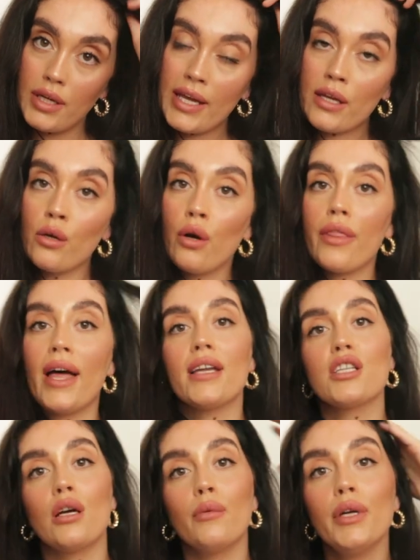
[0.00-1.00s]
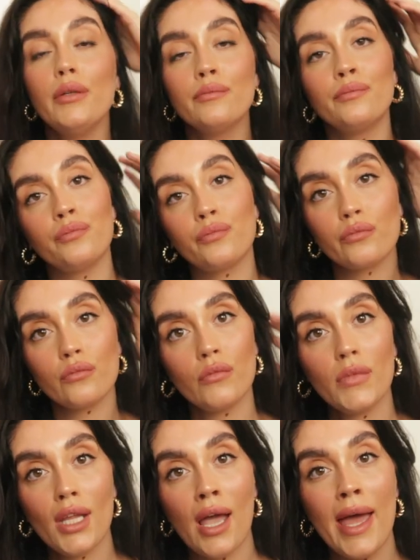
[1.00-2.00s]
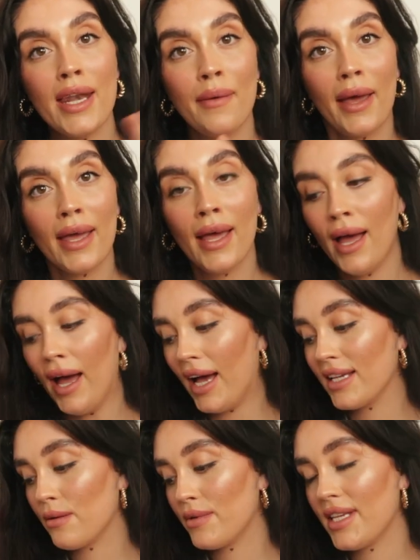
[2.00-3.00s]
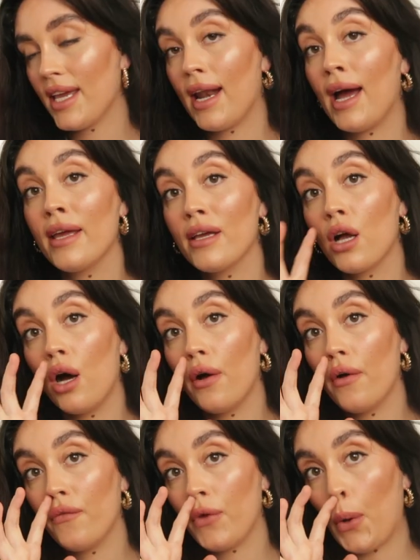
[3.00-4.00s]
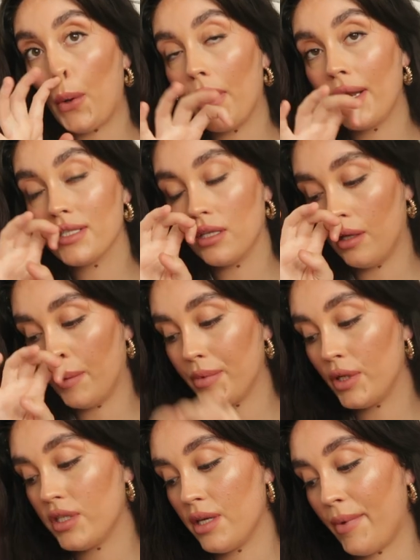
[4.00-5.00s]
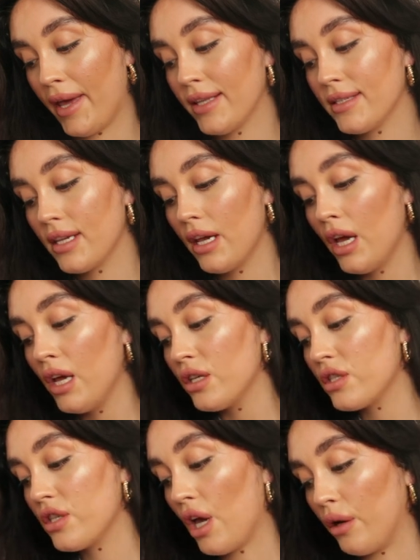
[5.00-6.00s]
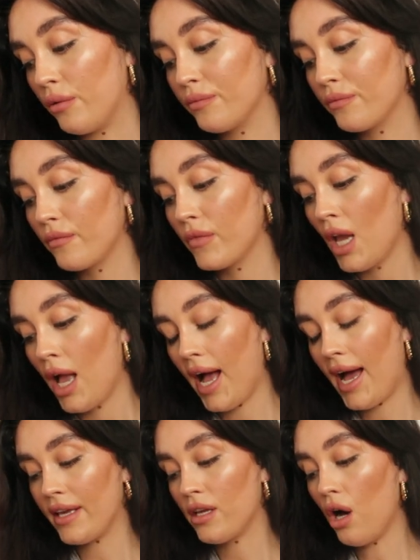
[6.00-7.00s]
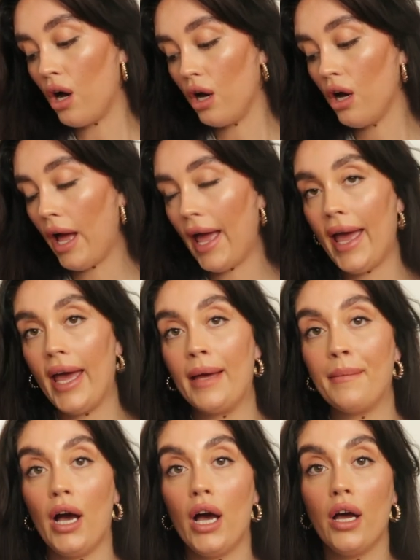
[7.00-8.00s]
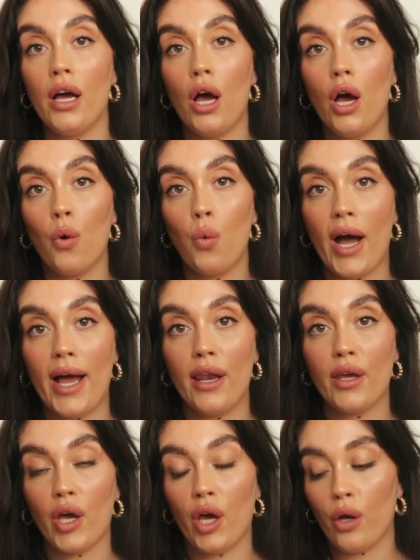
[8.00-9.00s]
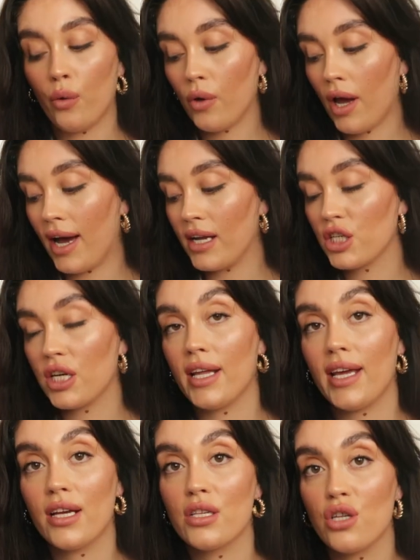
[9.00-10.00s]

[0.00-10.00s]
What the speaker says: ignore that, shall we? Anyway, as I was saying, I got a few little beauty bits. So I got, a while ago, actually, I'll